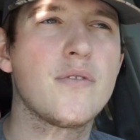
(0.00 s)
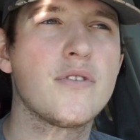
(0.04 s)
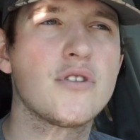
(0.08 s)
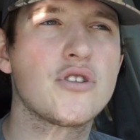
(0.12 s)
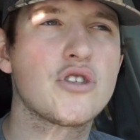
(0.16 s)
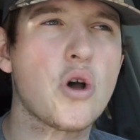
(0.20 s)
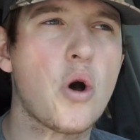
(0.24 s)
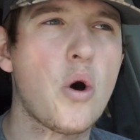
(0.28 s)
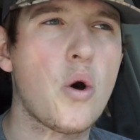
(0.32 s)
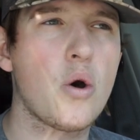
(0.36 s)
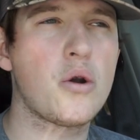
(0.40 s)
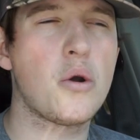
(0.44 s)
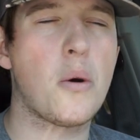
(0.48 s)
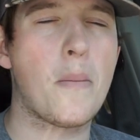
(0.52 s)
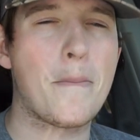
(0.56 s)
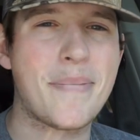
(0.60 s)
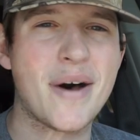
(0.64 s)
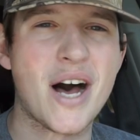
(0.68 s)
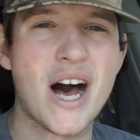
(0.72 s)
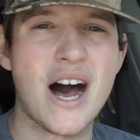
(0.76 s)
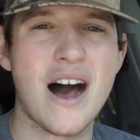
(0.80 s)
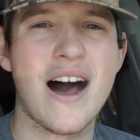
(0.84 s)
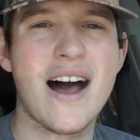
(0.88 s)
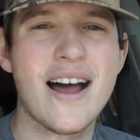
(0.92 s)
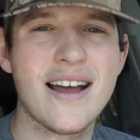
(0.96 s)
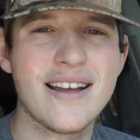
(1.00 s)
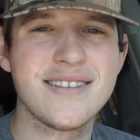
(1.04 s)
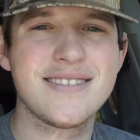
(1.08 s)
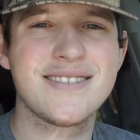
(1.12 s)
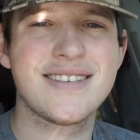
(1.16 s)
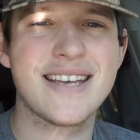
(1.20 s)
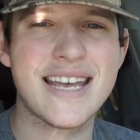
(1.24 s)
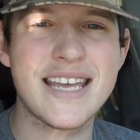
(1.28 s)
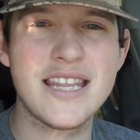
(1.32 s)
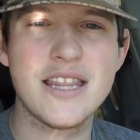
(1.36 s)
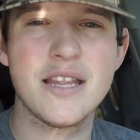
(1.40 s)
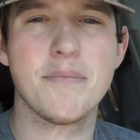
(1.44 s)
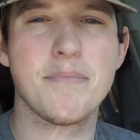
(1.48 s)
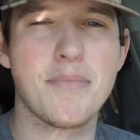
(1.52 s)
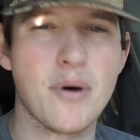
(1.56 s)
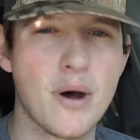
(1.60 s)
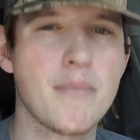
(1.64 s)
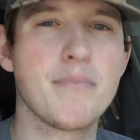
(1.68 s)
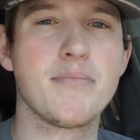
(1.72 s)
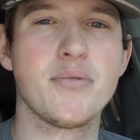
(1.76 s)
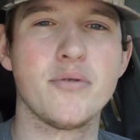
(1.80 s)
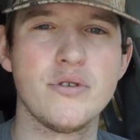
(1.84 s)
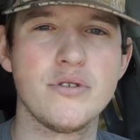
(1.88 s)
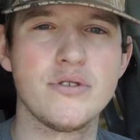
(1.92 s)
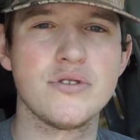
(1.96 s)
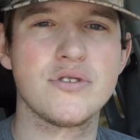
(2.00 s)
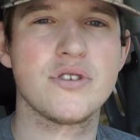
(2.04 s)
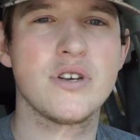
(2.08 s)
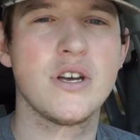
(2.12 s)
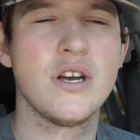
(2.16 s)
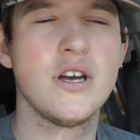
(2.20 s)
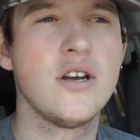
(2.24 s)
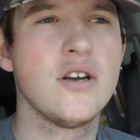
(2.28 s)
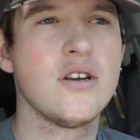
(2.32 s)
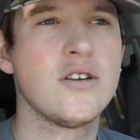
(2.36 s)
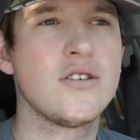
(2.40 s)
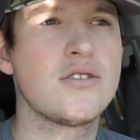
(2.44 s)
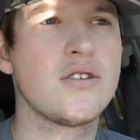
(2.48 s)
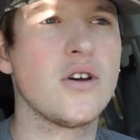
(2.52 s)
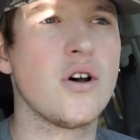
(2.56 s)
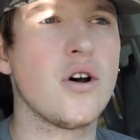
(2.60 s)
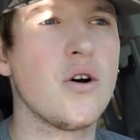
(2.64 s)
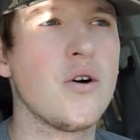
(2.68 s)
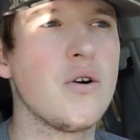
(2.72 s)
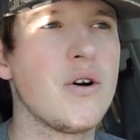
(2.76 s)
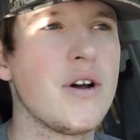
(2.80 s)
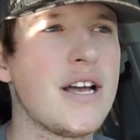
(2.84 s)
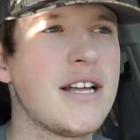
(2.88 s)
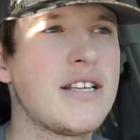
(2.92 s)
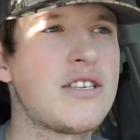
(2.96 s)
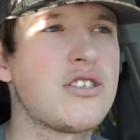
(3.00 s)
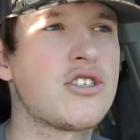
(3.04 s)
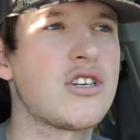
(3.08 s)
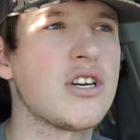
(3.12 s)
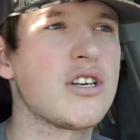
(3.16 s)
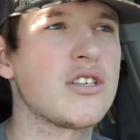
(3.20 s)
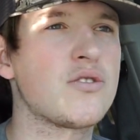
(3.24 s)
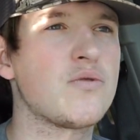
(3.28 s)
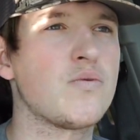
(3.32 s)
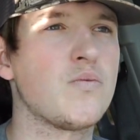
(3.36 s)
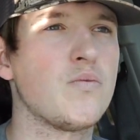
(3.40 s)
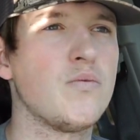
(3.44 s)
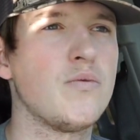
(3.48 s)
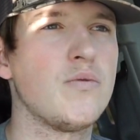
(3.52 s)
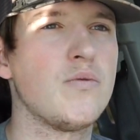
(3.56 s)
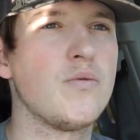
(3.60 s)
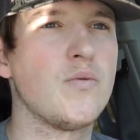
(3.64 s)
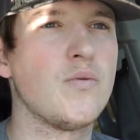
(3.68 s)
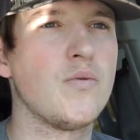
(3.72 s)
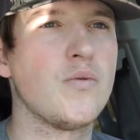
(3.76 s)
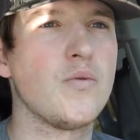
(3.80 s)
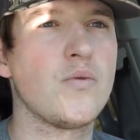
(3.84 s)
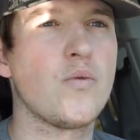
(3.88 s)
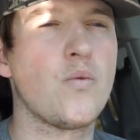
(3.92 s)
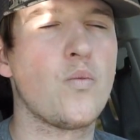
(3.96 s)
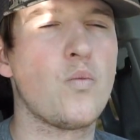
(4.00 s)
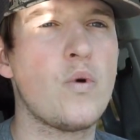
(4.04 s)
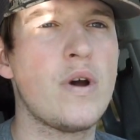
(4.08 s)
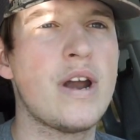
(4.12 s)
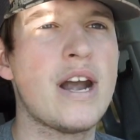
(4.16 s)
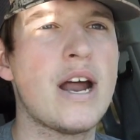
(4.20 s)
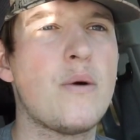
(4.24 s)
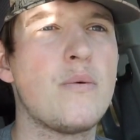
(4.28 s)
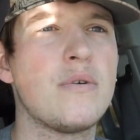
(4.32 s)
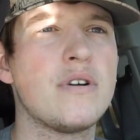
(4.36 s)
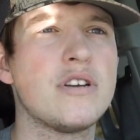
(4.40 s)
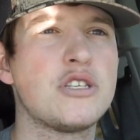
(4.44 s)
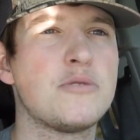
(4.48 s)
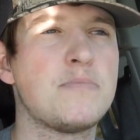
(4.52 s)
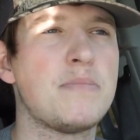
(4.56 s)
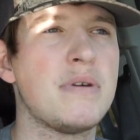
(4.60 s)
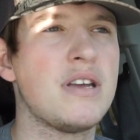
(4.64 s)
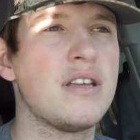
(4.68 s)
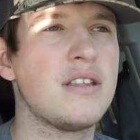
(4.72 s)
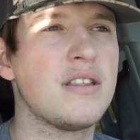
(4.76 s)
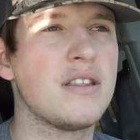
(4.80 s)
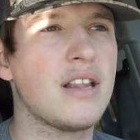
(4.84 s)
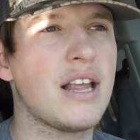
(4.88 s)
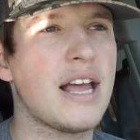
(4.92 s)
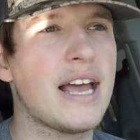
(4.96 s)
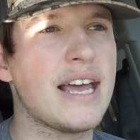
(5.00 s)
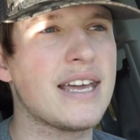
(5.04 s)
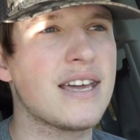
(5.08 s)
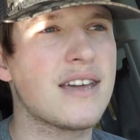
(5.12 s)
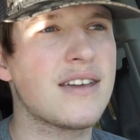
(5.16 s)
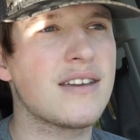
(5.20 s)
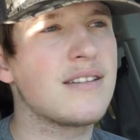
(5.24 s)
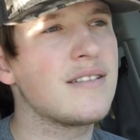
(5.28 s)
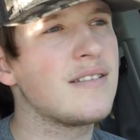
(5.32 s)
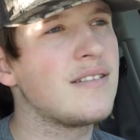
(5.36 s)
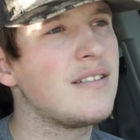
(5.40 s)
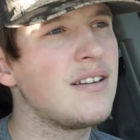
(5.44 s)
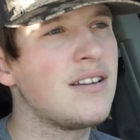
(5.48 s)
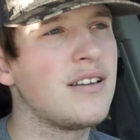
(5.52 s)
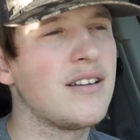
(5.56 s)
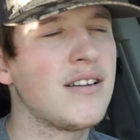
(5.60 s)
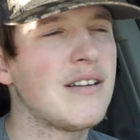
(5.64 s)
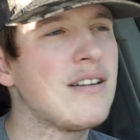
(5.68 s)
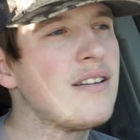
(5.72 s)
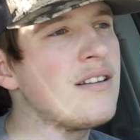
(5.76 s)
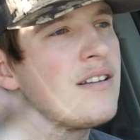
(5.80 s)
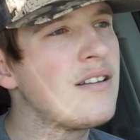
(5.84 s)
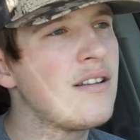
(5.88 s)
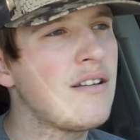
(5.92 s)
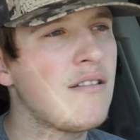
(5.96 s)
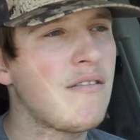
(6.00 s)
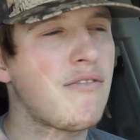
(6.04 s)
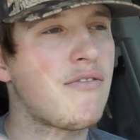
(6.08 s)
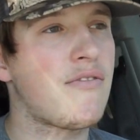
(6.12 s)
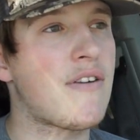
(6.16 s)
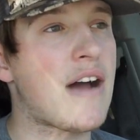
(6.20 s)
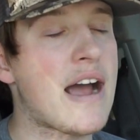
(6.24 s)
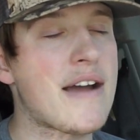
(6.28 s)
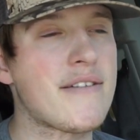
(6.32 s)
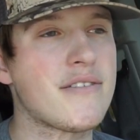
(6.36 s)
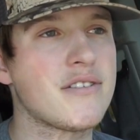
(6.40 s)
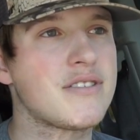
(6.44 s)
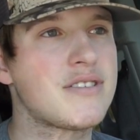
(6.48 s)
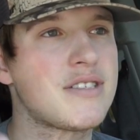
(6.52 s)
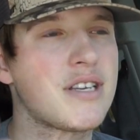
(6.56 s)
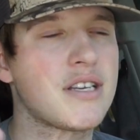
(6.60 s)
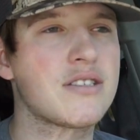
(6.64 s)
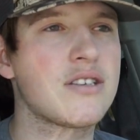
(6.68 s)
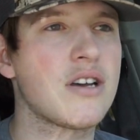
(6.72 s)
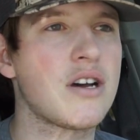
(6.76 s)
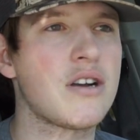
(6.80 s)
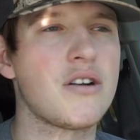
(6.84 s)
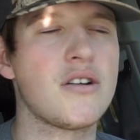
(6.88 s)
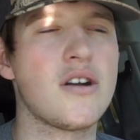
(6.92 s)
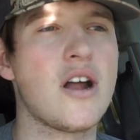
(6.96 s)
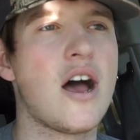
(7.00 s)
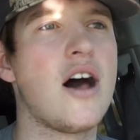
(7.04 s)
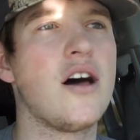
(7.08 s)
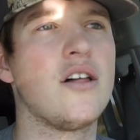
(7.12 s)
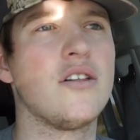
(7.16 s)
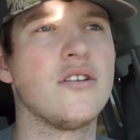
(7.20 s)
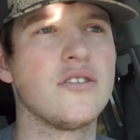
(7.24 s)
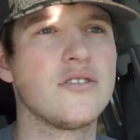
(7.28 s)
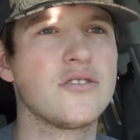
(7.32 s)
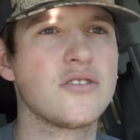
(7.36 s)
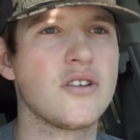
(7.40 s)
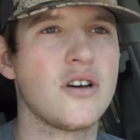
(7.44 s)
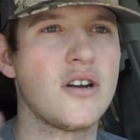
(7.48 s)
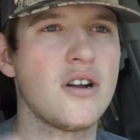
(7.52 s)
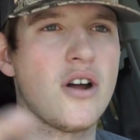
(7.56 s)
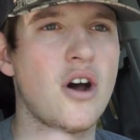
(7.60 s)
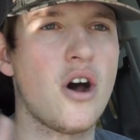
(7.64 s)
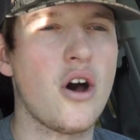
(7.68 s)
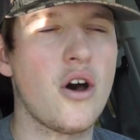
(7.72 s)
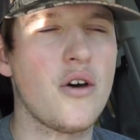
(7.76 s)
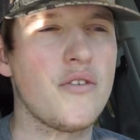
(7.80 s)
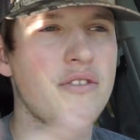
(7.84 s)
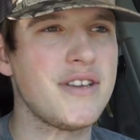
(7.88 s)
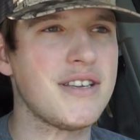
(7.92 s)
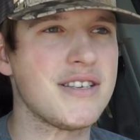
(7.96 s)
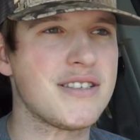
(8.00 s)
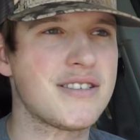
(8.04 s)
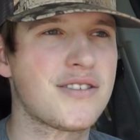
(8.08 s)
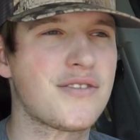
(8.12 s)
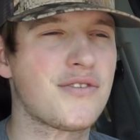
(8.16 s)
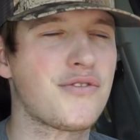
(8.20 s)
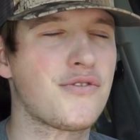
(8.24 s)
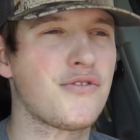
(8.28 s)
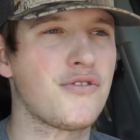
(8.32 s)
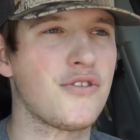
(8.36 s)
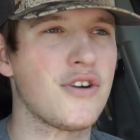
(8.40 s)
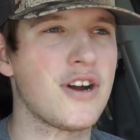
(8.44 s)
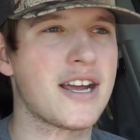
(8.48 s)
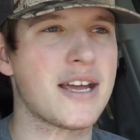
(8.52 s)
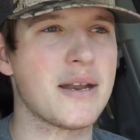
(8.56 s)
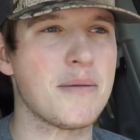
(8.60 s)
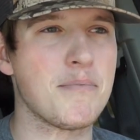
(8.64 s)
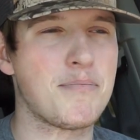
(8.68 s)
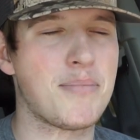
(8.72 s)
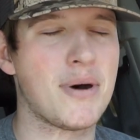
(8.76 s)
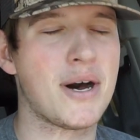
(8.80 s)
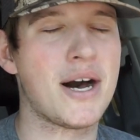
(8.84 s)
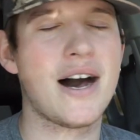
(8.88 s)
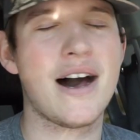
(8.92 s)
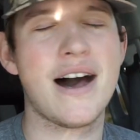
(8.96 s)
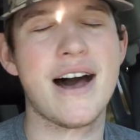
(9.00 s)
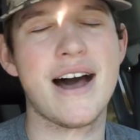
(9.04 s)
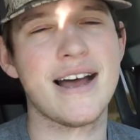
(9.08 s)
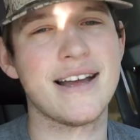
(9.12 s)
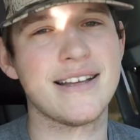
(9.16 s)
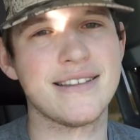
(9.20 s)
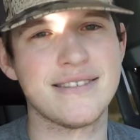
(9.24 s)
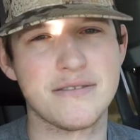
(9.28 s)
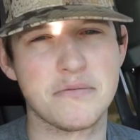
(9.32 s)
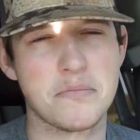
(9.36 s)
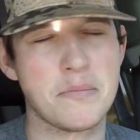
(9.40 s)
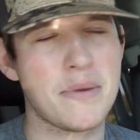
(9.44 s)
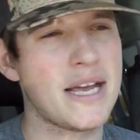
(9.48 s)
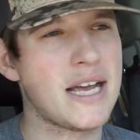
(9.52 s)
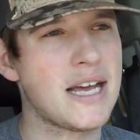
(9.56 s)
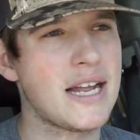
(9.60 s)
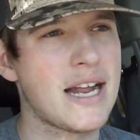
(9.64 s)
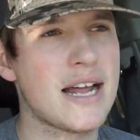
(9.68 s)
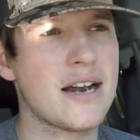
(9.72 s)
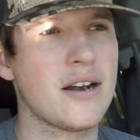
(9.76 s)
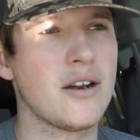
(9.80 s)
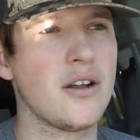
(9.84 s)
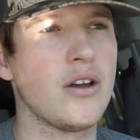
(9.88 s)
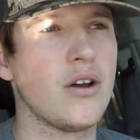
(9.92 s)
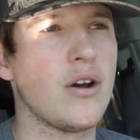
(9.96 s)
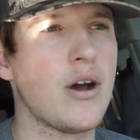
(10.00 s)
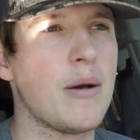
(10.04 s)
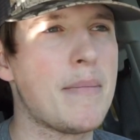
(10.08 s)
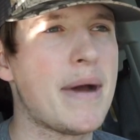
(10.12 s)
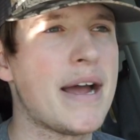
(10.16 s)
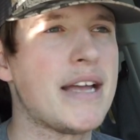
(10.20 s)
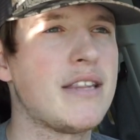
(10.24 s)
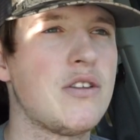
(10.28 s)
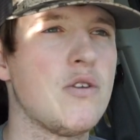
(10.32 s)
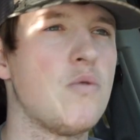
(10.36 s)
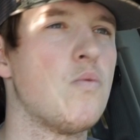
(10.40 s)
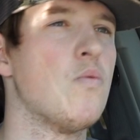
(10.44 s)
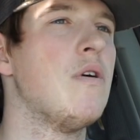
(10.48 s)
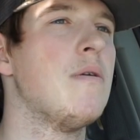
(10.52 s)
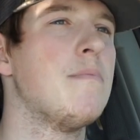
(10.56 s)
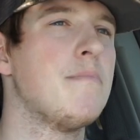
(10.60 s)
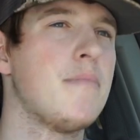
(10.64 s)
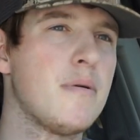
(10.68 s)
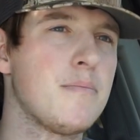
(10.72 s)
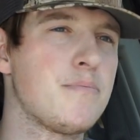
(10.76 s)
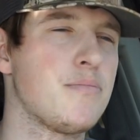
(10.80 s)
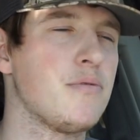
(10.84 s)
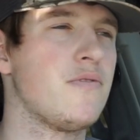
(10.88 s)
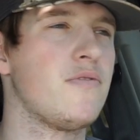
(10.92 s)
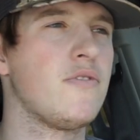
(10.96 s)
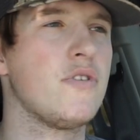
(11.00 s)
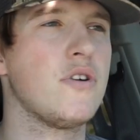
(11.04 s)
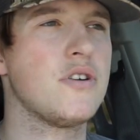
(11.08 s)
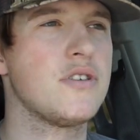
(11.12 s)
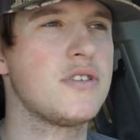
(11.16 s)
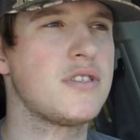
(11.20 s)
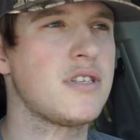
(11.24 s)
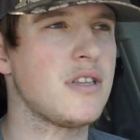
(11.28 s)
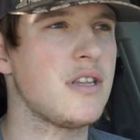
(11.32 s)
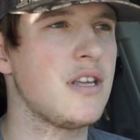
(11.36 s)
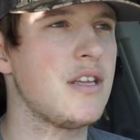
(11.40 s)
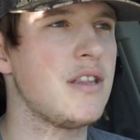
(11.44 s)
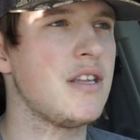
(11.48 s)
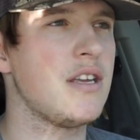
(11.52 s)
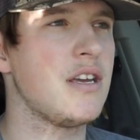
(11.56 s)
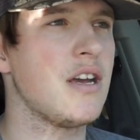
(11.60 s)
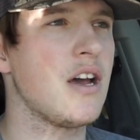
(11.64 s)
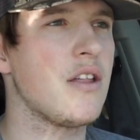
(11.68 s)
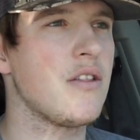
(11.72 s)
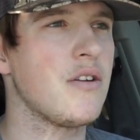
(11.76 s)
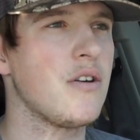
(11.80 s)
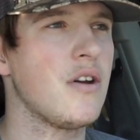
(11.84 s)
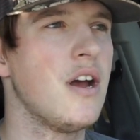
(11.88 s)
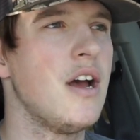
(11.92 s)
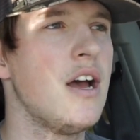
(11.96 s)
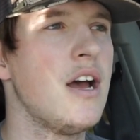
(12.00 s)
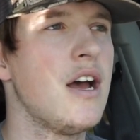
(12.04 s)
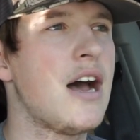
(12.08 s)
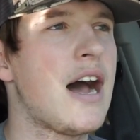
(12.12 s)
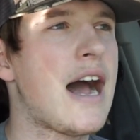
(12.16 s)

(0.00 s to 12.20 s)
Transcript: total pods in the bumpers. So it's just when I want to spend like $500 or $600 on all these freaking pods, man. I don't know. I might do one bumper first and then the other.